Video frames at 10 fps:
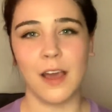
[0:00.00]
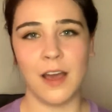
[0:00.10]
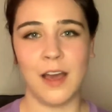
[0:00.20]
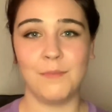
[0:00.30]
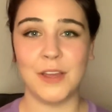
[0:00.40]

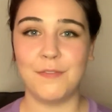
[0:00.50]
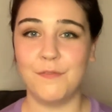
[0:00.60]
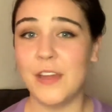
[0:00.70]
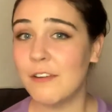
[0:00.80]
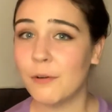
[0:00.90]
My
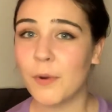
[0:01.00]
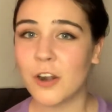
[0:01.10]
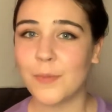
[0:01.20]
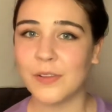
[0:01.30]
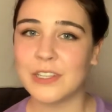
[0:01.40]
favorite
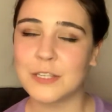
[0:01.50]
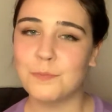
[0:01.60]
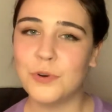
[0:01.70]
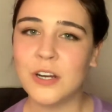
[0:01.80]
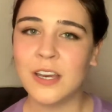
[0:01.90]
part about this
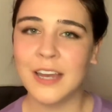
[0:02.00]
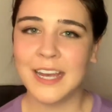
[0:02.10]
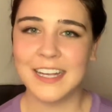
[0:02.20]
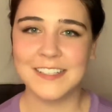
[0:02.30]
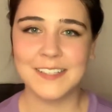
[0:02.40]
book
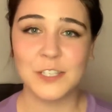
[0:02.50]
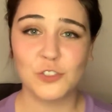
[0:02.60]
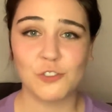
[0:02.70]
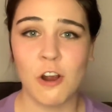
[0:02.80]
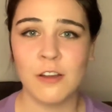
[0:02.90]
is the
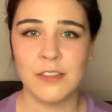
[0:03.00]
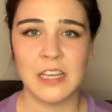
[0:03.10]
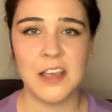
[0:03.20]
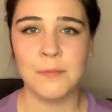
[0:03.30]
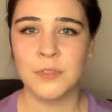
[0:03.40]
strong
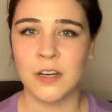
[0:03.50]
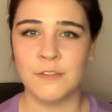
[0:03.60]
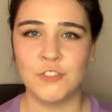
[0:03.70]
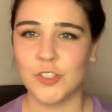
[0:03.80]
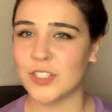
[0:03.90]
themes
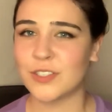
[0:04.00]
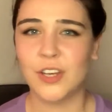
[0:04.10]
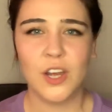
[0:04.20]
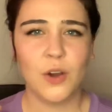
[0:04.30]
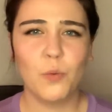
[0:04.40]
of just
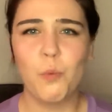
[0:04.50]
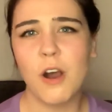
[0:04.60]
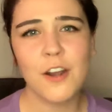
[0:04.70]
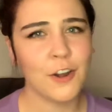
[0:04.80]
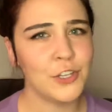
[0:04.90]

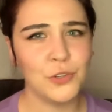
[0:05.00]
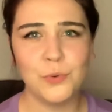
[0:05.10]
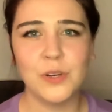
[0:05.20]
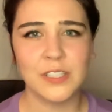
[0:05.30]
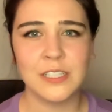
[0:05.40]
what are you
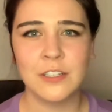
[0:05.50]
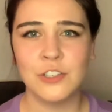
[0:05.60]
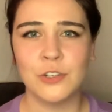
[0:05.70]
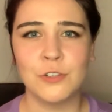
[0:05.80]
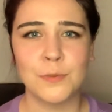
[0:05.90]
willing to
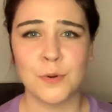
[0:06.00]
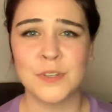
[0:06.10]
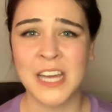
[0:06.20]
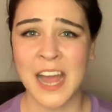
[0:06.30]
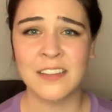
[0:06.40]
do to
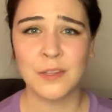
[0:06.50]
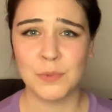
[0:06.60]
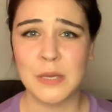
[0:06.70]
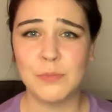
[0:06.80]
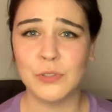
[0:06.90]
protect the
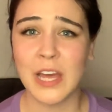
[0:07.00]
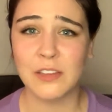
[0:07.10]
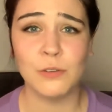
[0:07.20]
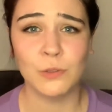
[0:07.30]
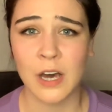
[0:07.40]
people that
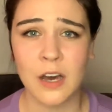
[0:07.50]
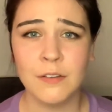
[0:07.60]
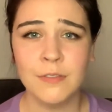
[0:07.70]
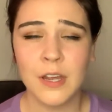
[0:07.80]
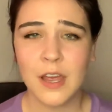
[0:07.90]
you
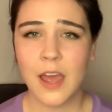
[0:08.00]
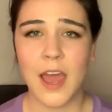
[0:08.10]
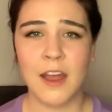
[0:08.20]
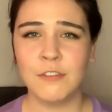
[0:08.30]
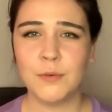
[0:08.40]
love.
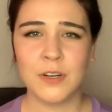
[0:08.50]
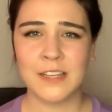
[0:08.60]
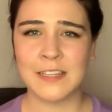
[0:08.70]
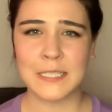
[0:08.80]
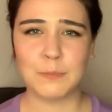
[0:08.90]
Everyone
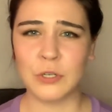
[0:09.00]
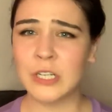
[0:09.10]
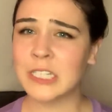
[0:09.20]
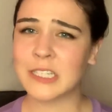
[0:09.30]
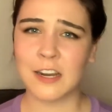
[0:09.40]
in this
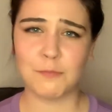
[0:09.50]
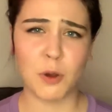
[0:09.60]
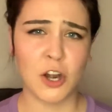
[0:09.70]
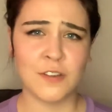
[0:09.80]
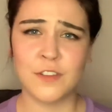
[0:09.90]
book is kind of
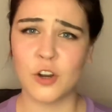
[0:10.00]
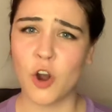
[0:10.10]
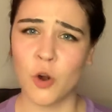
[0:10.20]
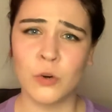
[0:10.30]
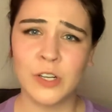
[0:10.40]
part of their
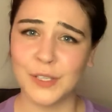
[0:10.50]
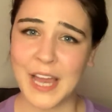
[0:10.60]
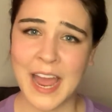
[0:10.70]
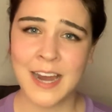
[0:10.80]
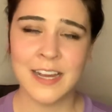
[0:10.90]
own
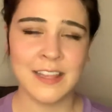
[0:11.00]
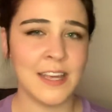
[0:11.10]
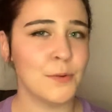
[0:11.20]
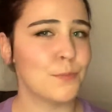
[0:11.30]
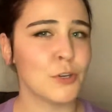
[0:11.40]
clan, and
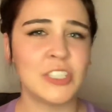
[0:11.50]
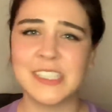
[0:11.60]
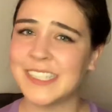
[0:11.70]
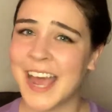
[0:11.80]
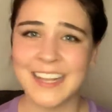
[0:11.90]
they
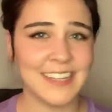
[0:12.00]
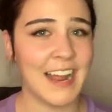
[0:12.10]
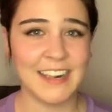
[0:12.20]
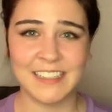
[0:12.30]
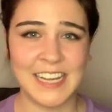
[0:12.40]
protect
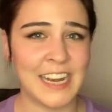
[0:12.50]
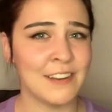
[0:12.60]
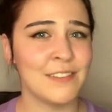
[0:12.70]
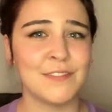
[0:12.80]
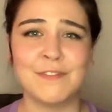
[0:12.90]
that
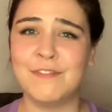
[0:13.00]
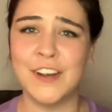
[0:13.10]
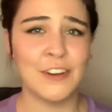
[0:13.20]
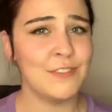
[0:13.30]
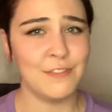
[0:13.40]
clan
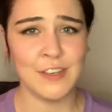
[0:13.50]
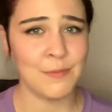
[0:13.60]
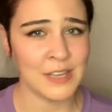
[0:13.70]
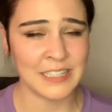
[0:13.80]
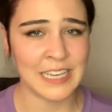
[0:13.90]
very
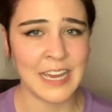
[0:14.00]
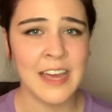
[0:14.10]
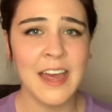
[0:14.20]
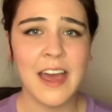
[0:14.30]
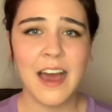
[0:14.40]
vehemently.
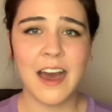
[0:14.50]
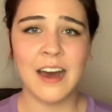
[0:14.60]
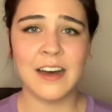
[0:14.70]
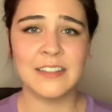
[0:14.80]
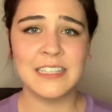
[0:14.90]

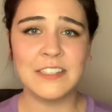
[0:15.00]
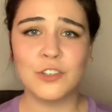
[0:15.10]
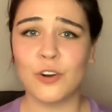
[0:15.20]
These